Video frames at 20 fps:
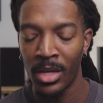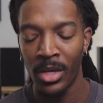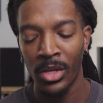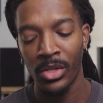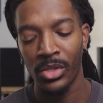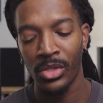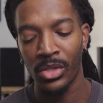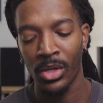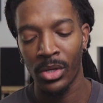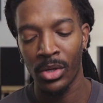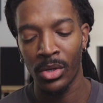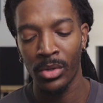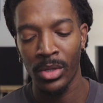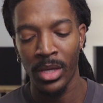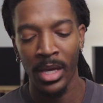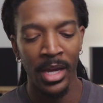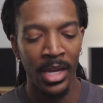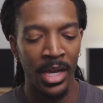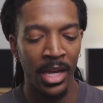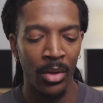So
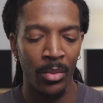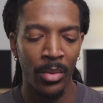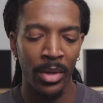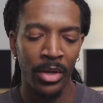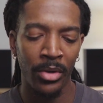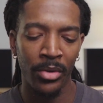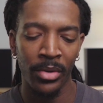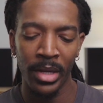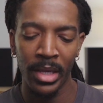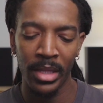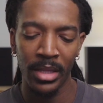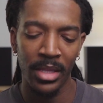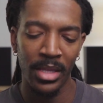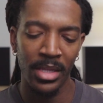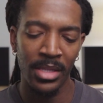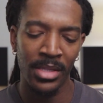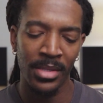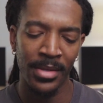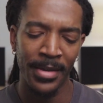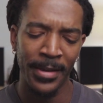yeah, I kind of want to create
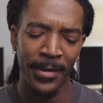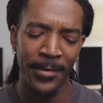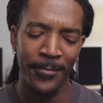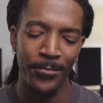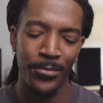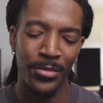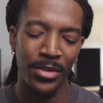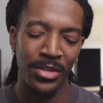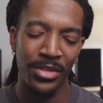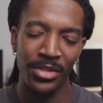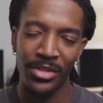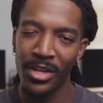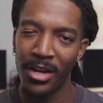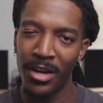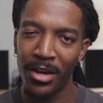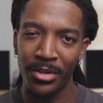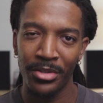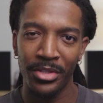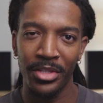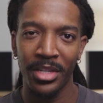this like
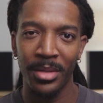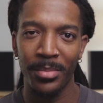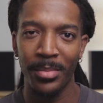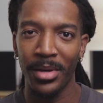nostalgic,